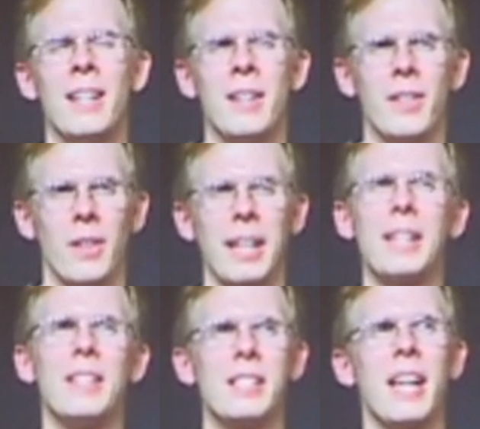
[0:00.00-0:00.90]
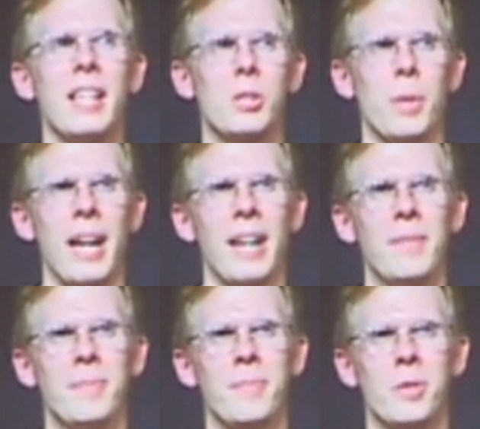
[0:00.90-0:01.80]
like in this case, we
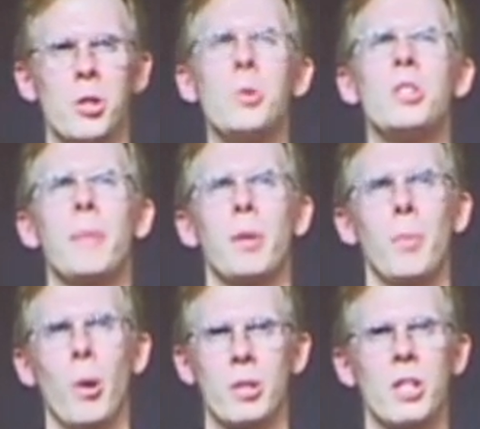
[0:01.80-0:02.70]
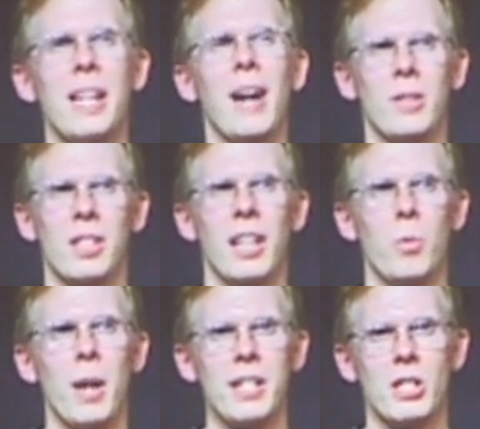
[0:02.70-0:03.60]
had two separate parts of the outside
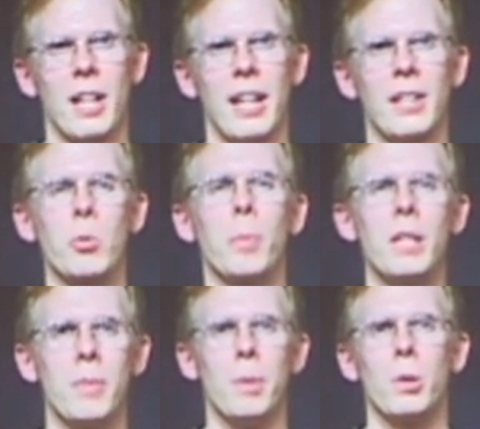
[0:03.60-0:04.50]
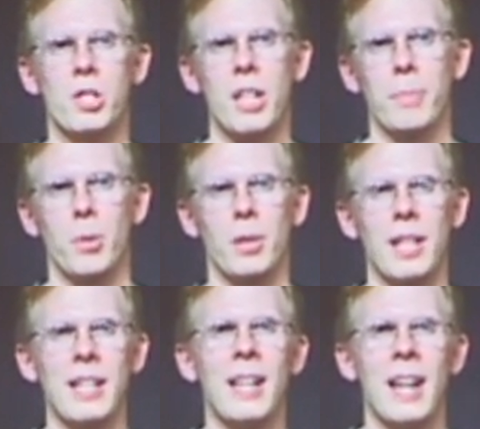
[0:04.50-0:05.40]
wasteland that were being built
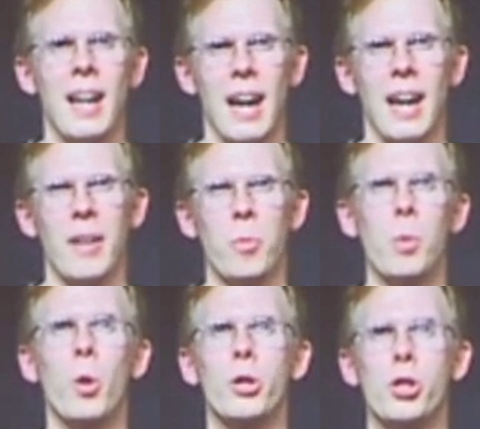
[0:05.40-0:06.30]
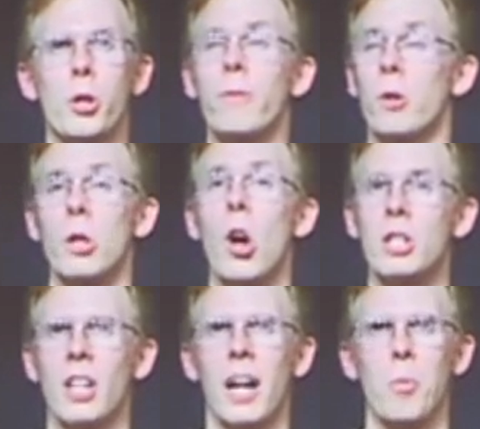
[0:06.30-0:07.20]
separately, and we weren't sure for a long
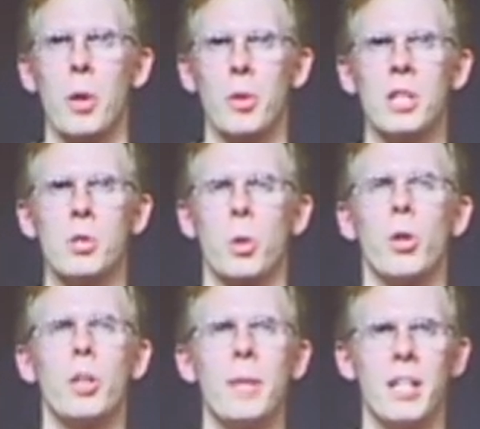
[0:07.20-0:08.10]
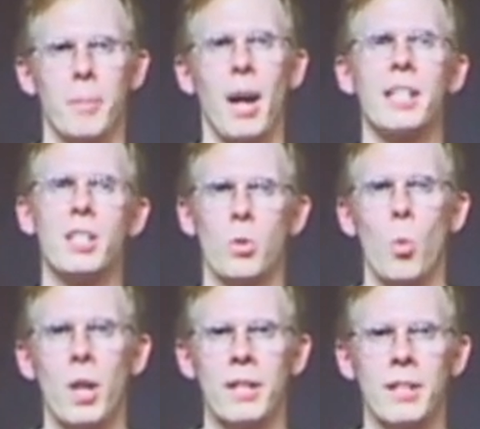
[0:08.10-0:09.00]
time whether these were going to be combined into
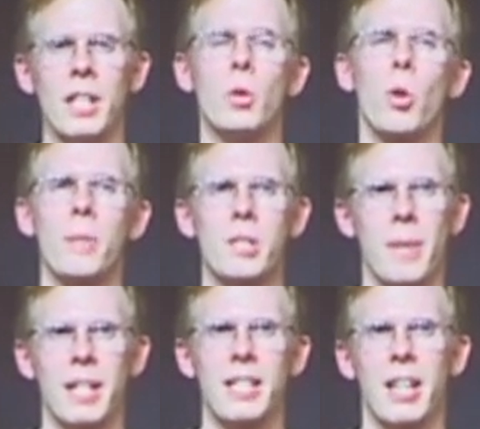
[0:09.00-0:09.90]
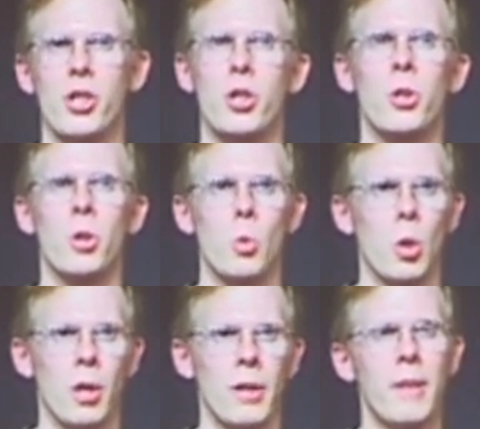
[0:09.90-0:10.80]
one enormous mega texture,
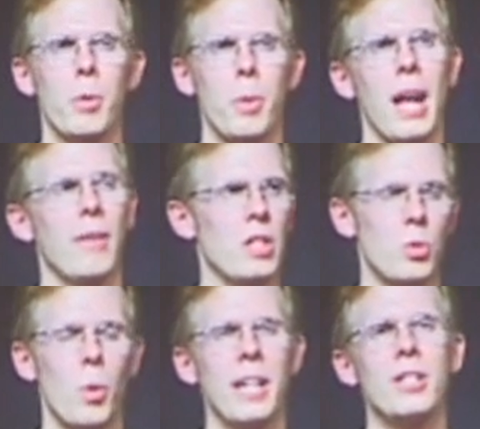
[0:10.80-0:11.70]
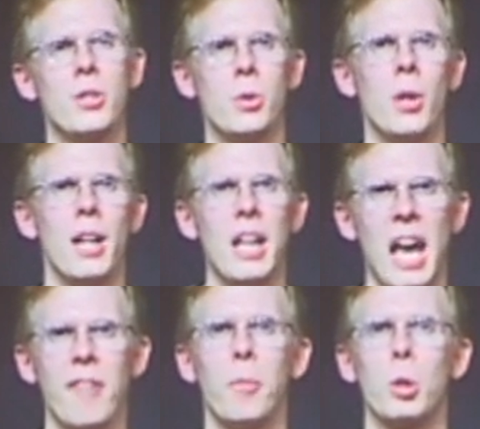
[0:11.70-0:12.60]
or if we had this way to
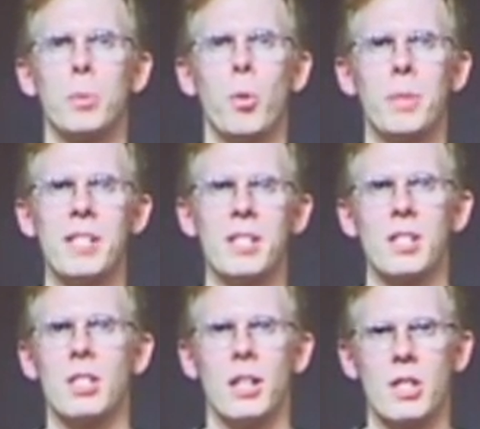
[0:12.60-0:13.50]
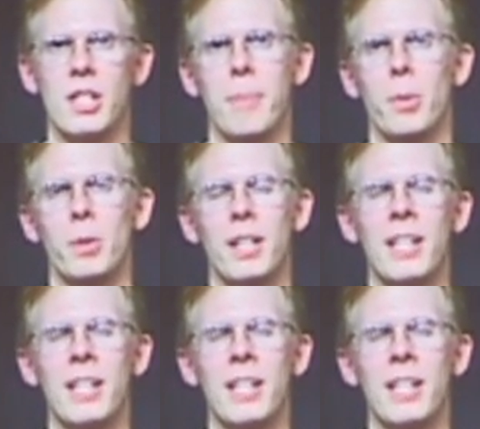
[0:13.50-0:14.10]
have multiple pieces done separately.